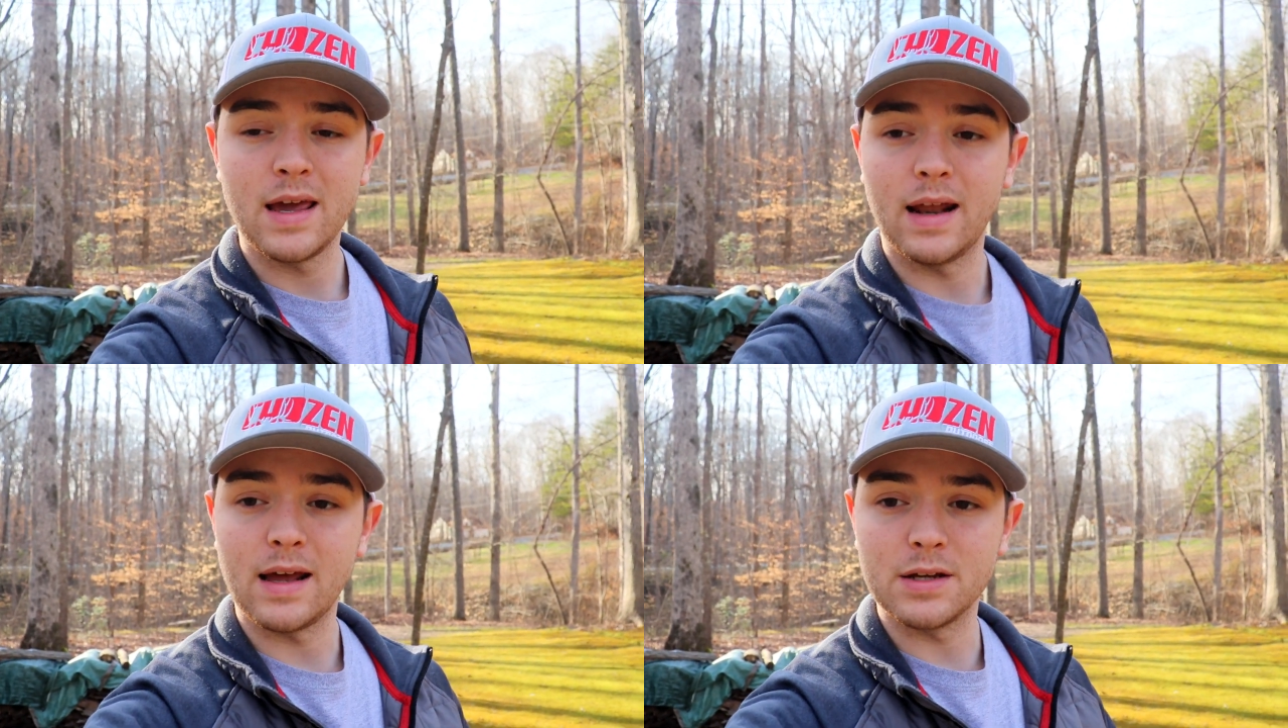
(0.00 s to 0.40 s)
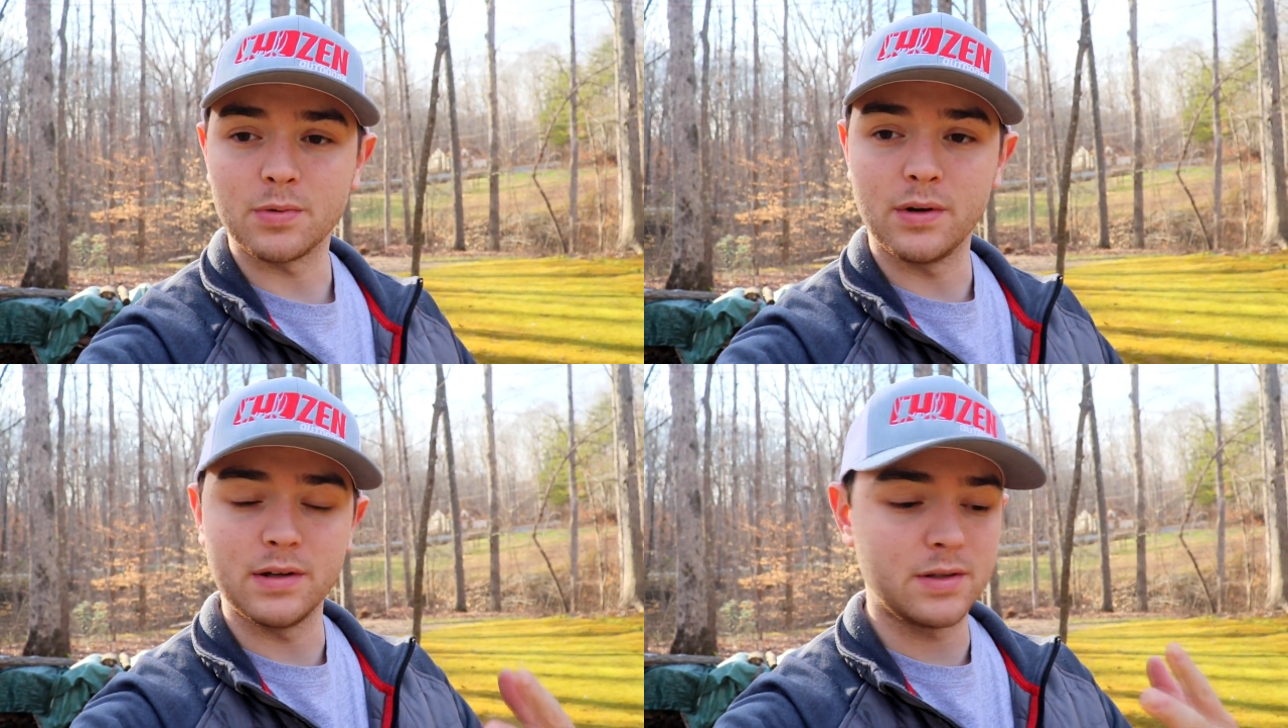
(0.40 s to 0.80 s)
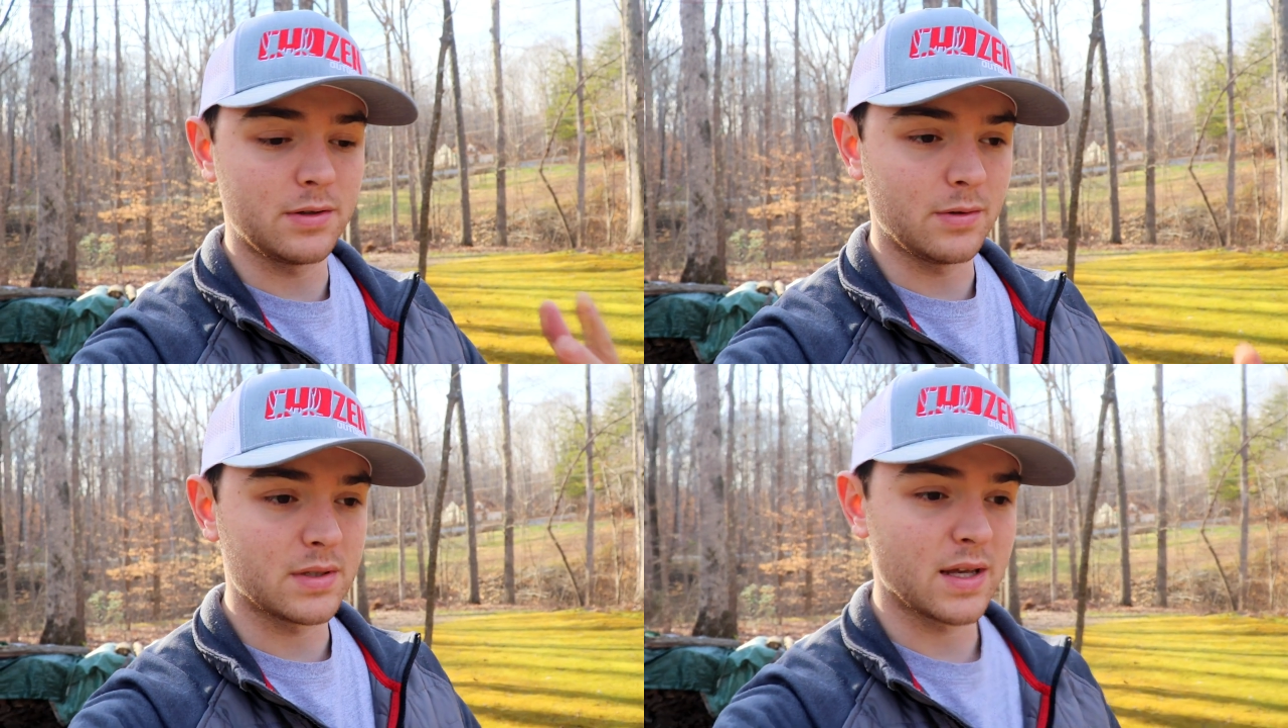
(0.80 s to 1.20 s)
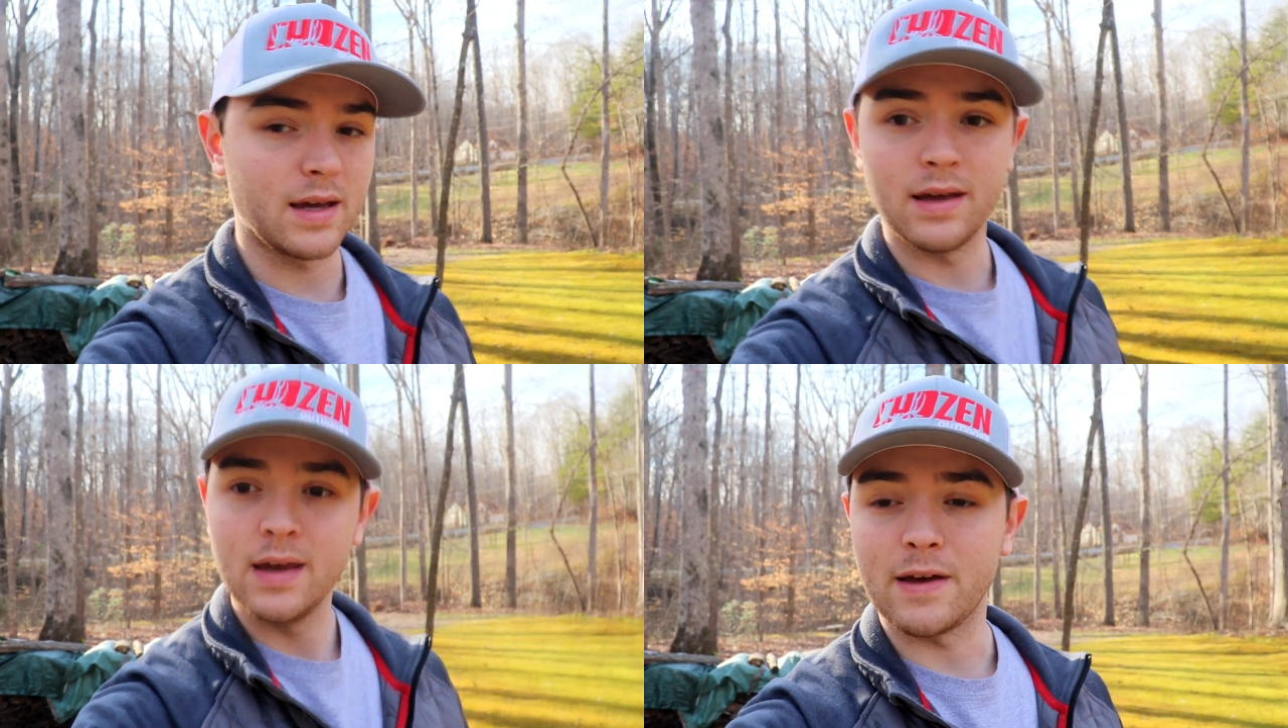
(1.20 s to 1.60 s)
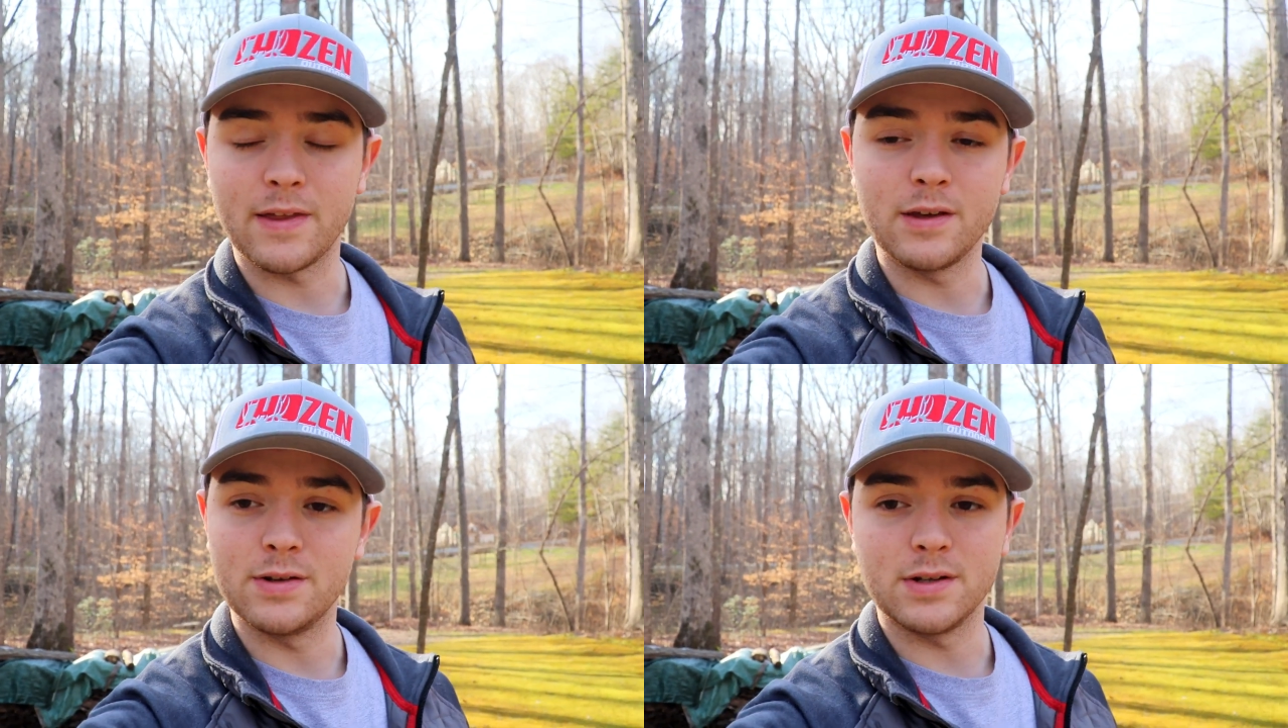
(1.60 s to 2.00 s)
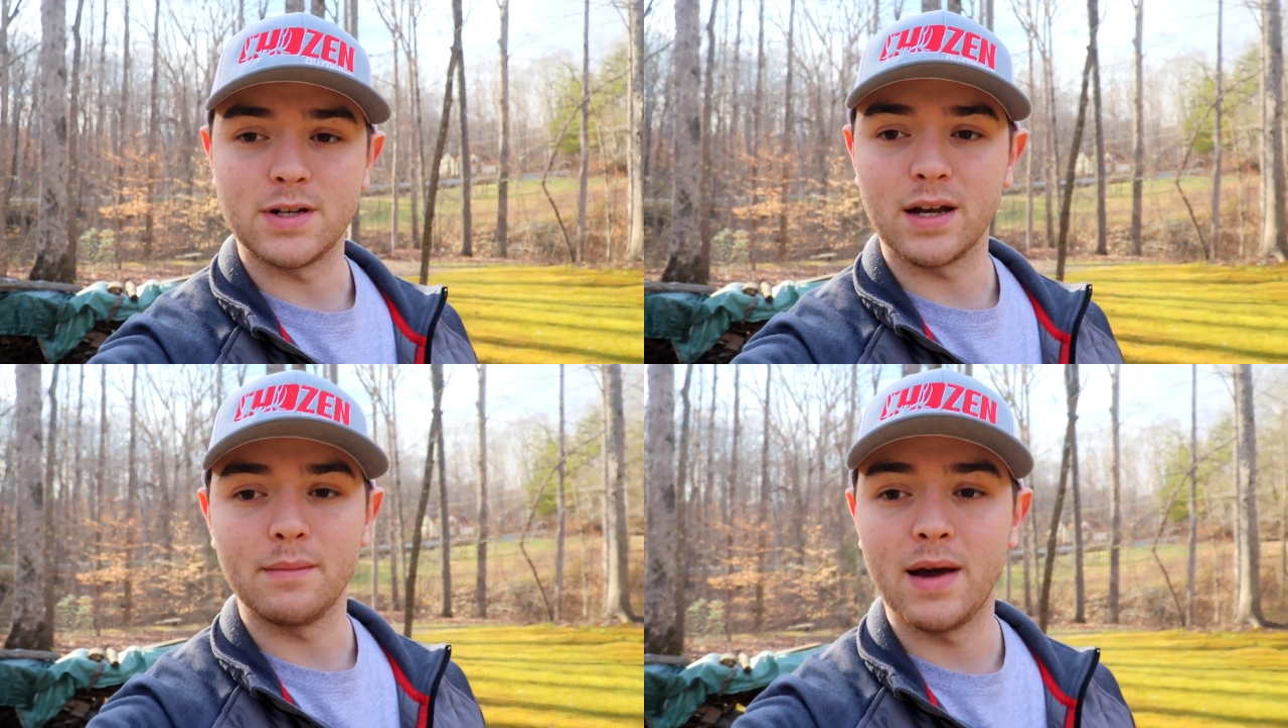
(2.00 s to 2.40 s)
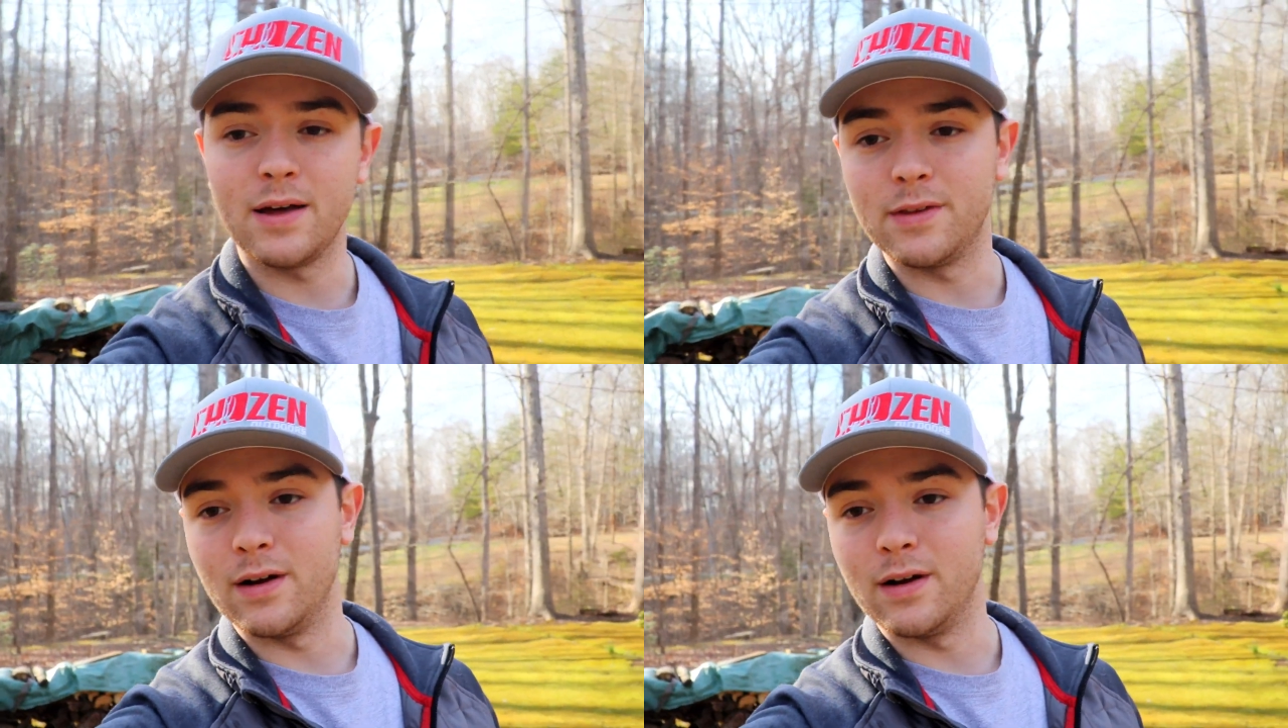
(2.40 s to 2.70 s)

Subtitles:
and I just wanted to say I think you should check them out.